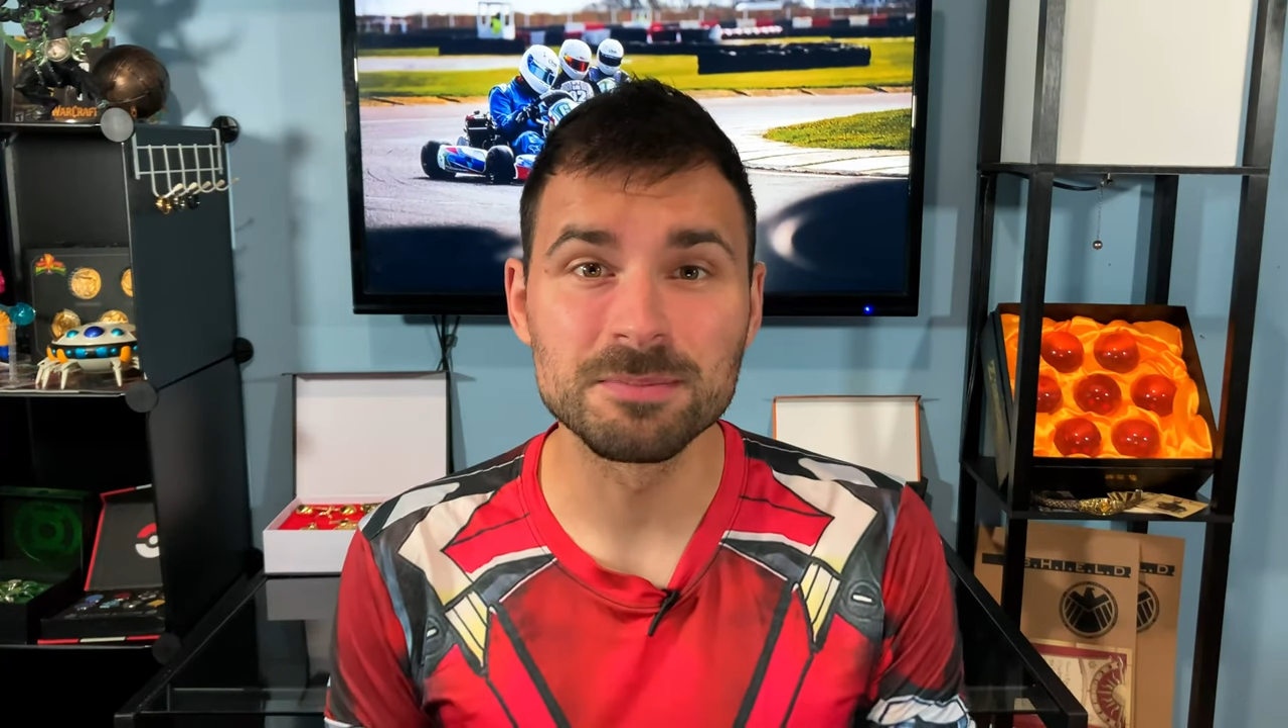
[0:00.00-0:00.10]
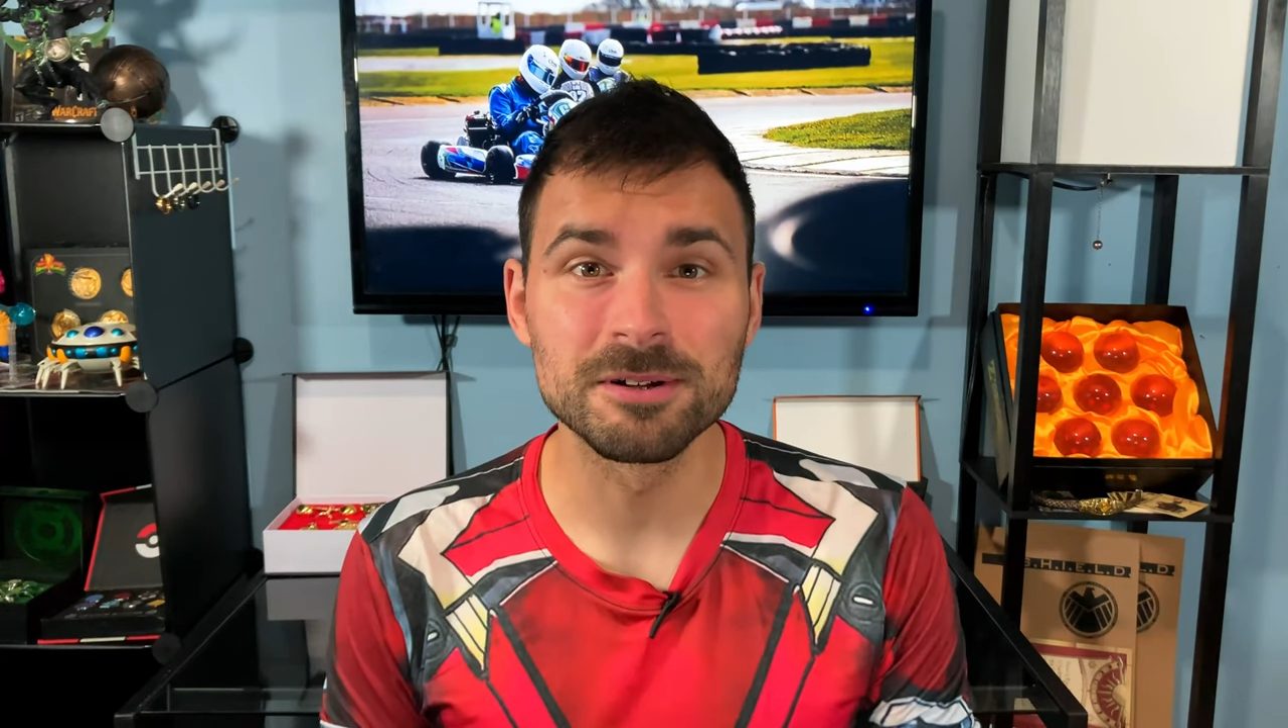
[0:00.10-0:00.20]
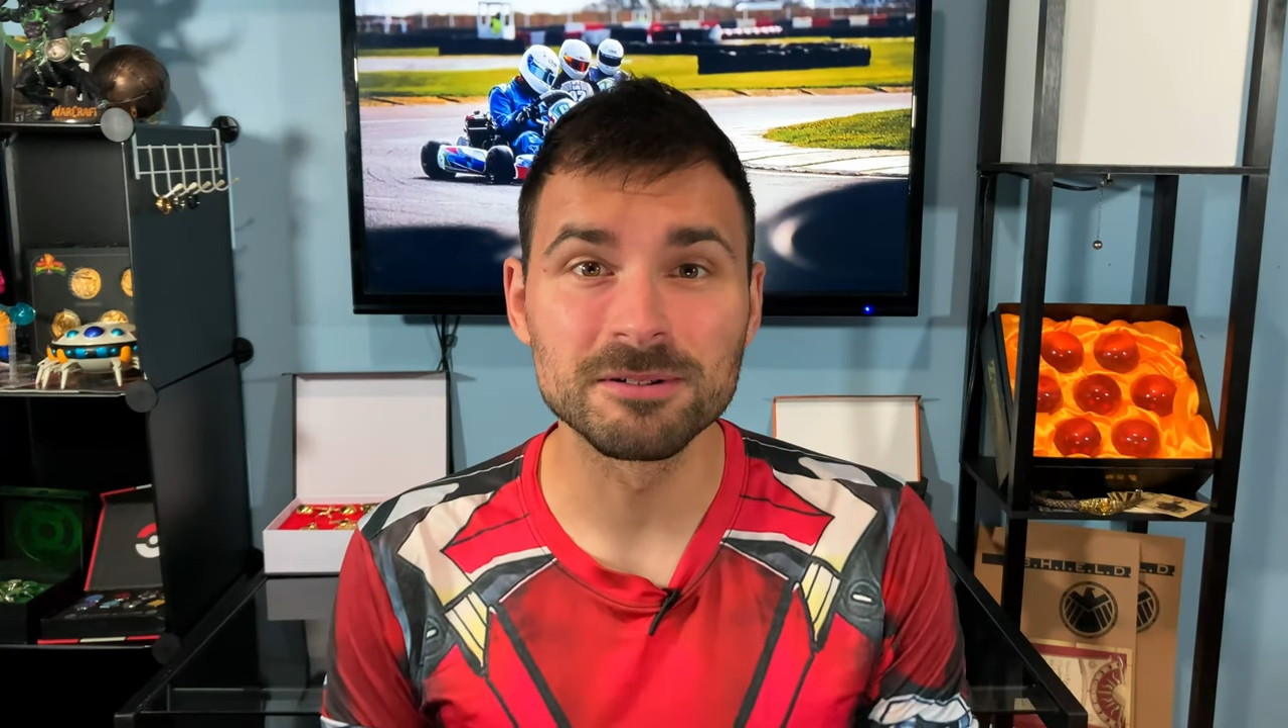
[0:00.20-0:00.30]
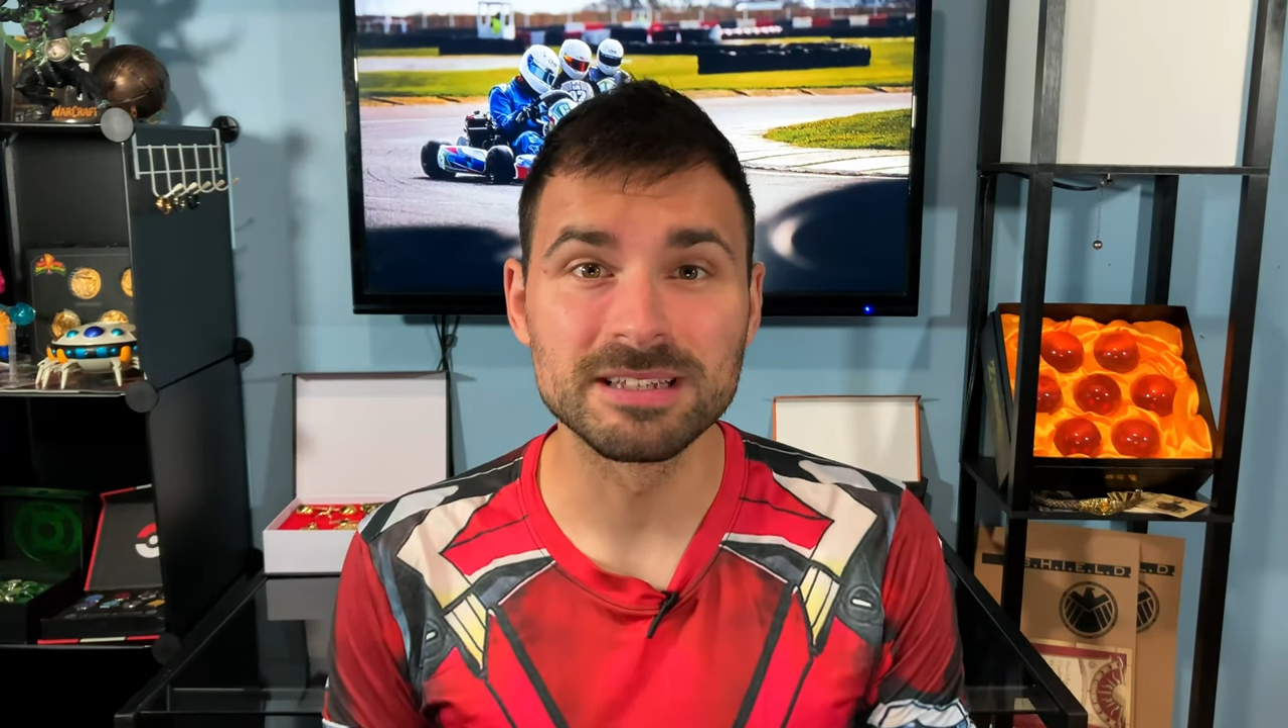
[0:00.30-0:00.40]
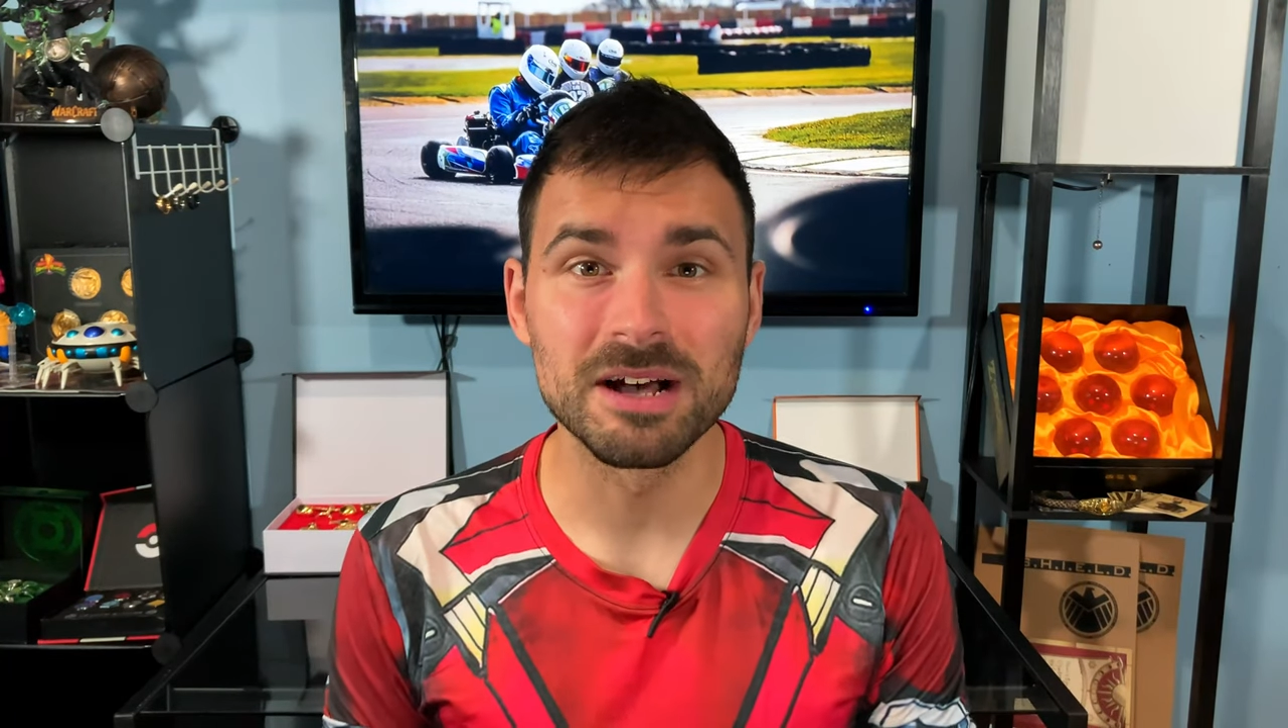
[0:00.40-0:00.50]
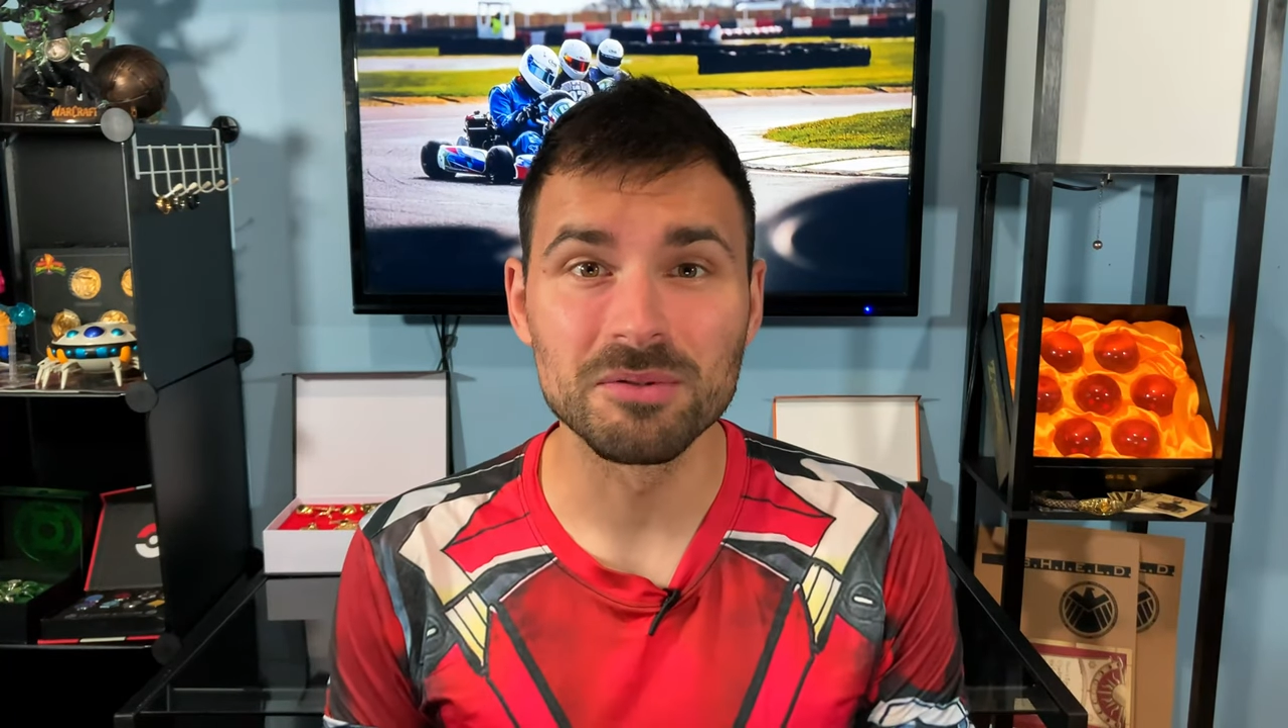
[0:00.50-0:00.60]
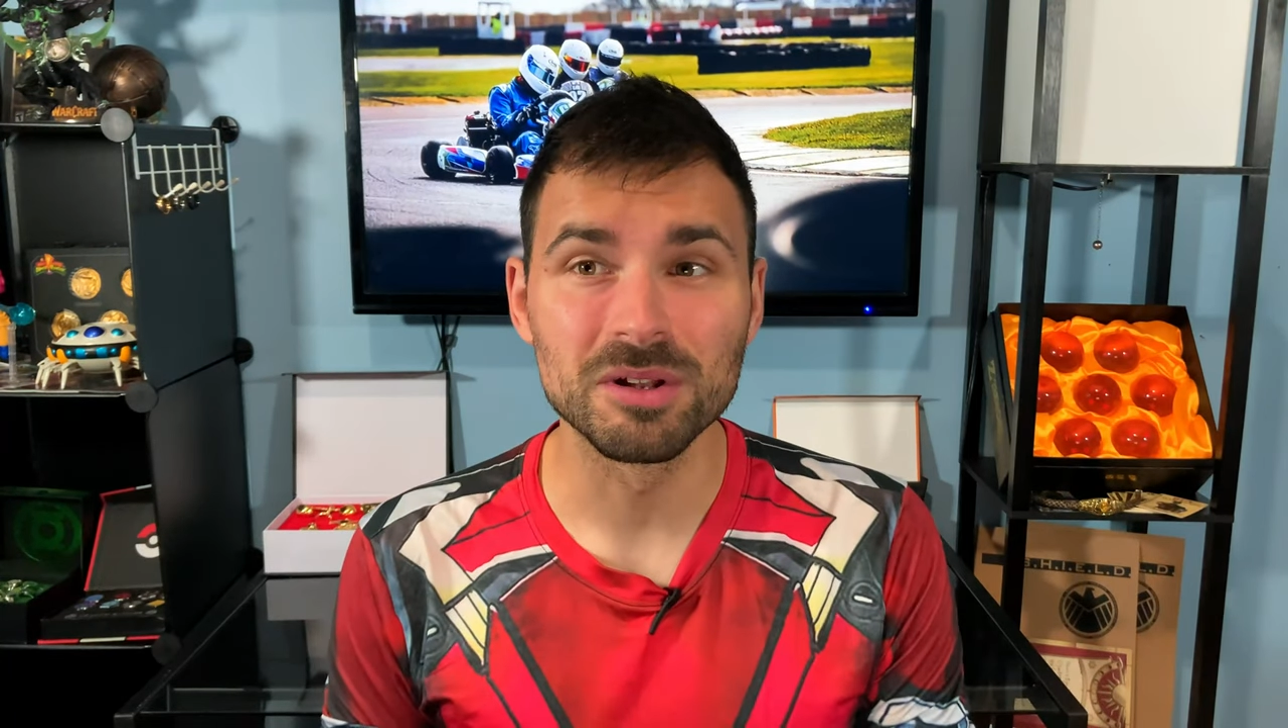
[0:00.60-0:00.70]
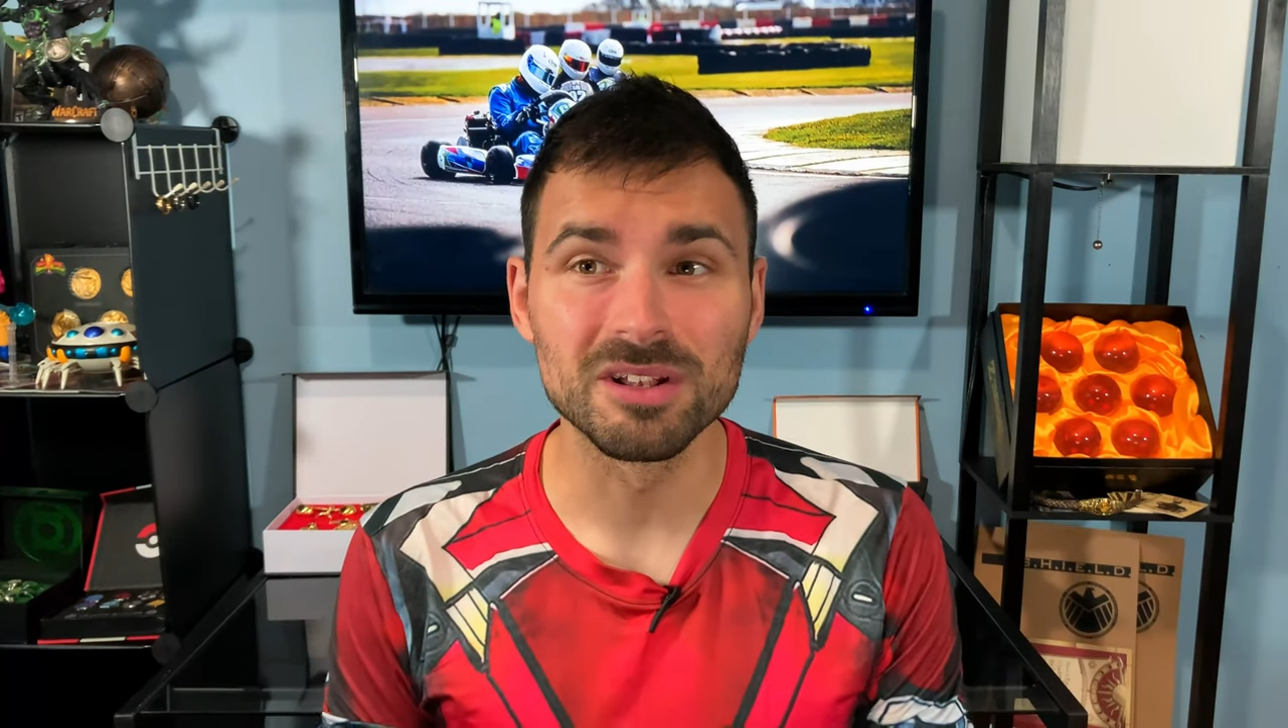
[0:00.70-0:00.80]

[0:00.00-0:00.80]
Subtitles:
pedal down the